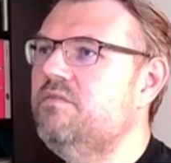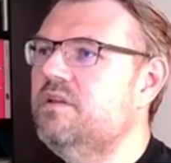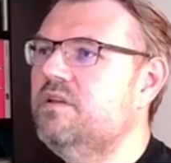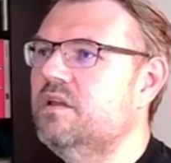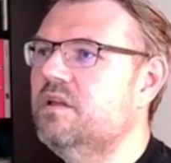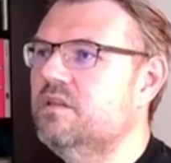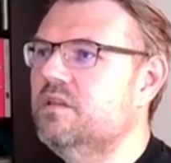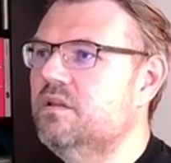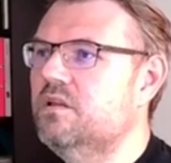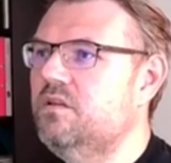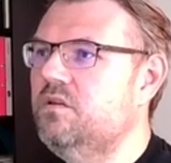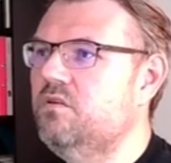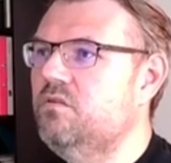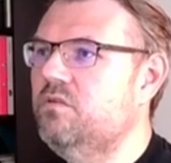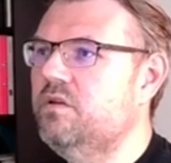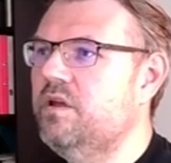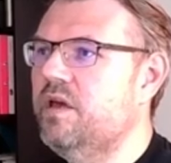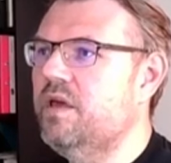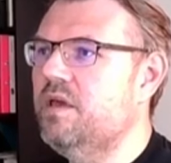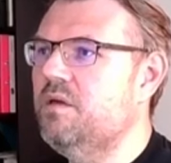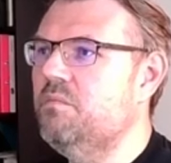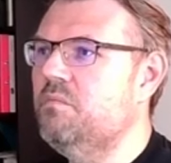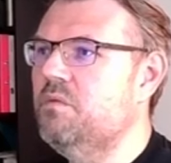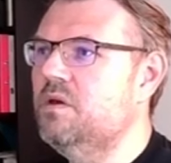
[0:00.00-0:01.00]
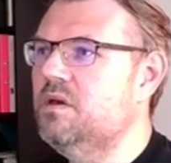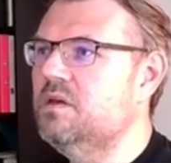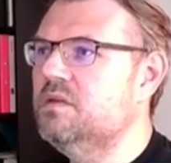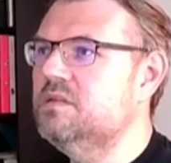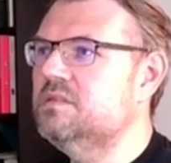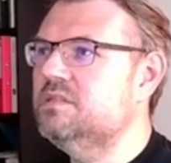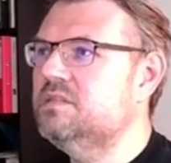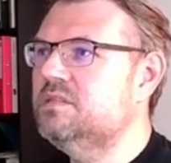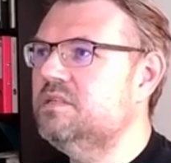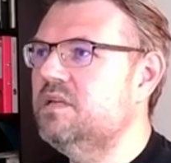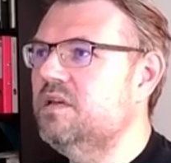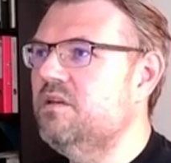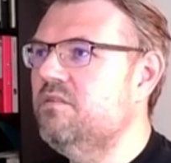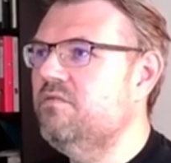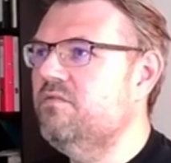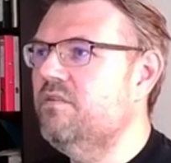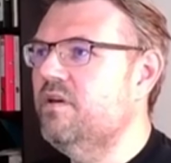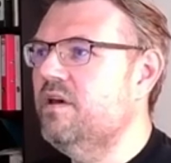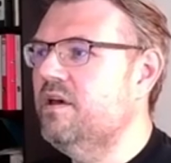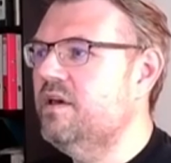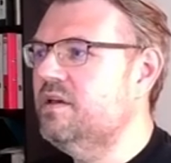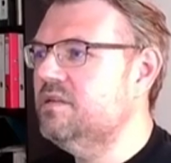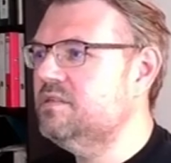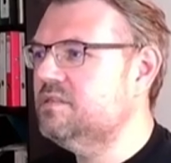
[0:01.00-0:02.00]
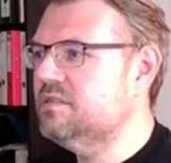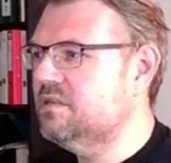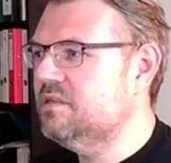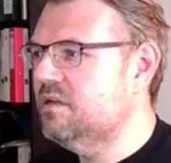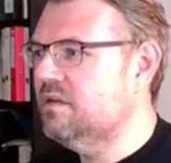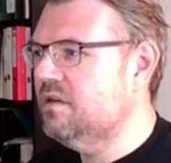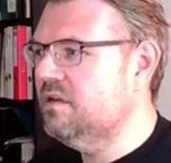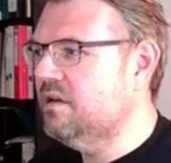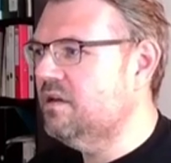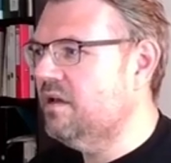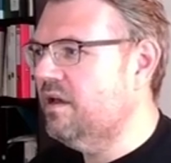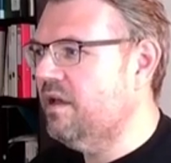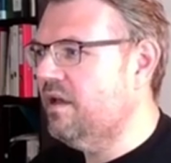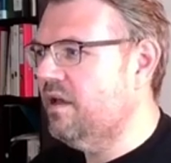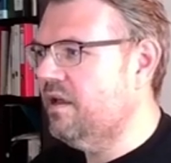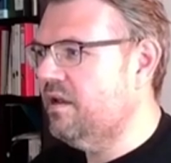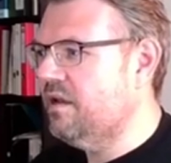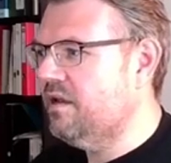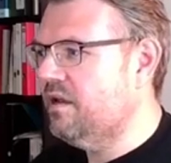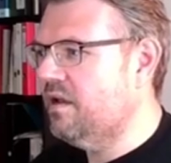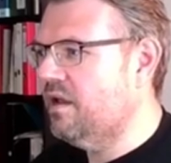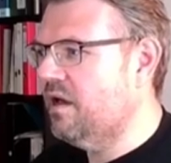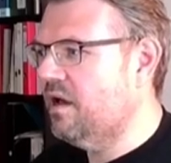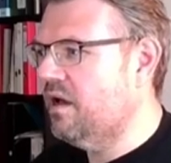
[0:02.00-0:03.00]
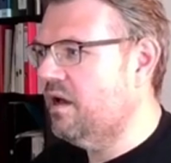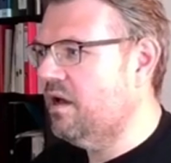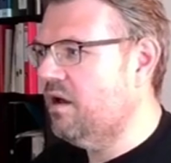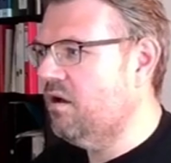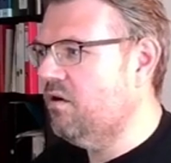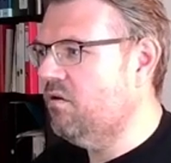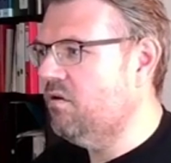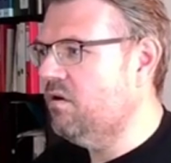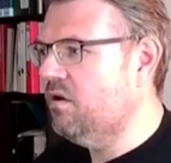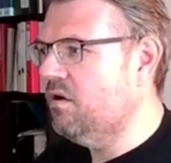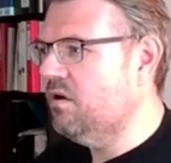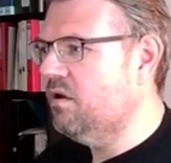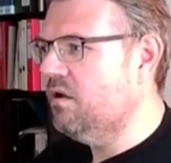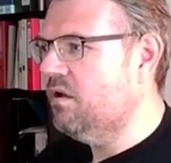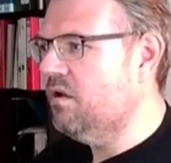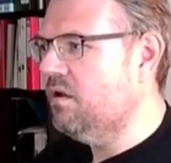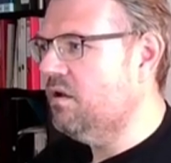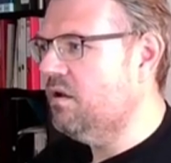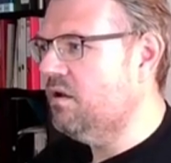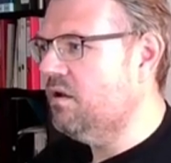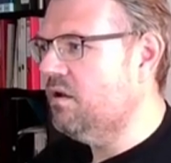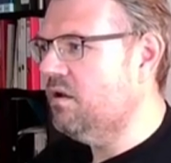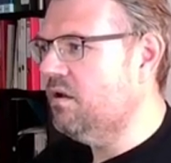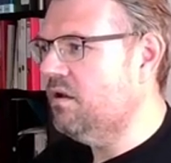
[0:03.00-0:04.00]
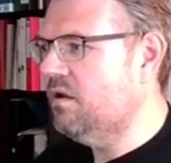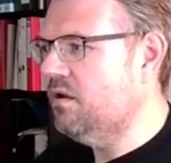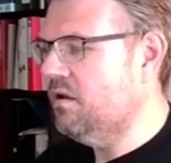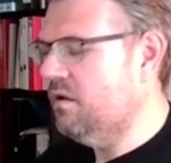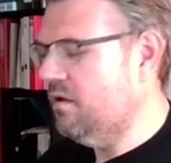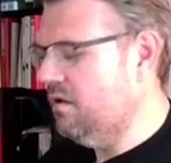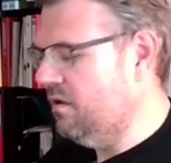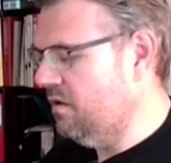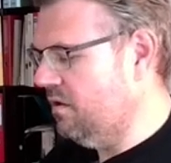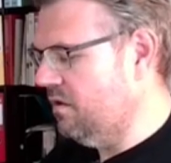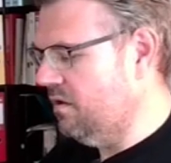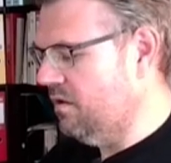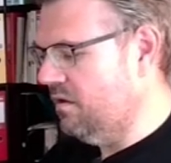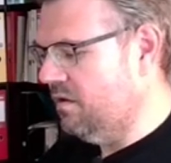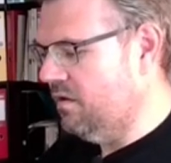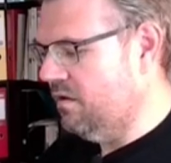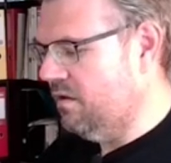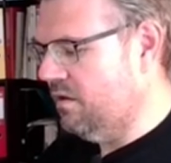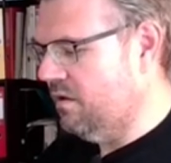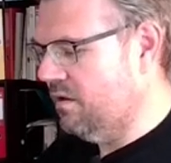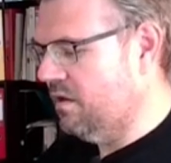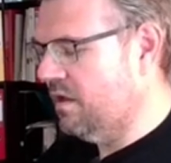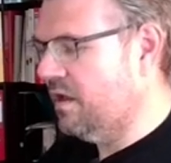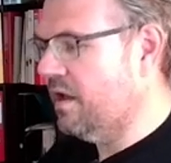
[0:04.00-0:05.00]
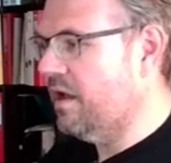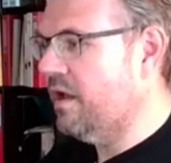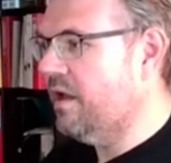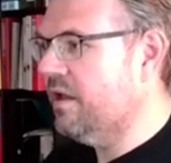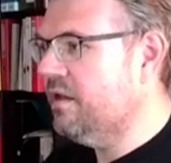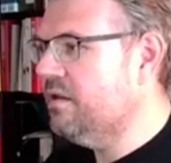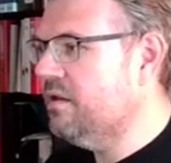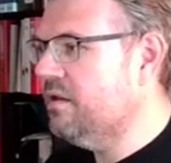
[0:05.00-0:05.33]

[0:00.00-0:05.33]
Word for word: under new name, save as, and now 9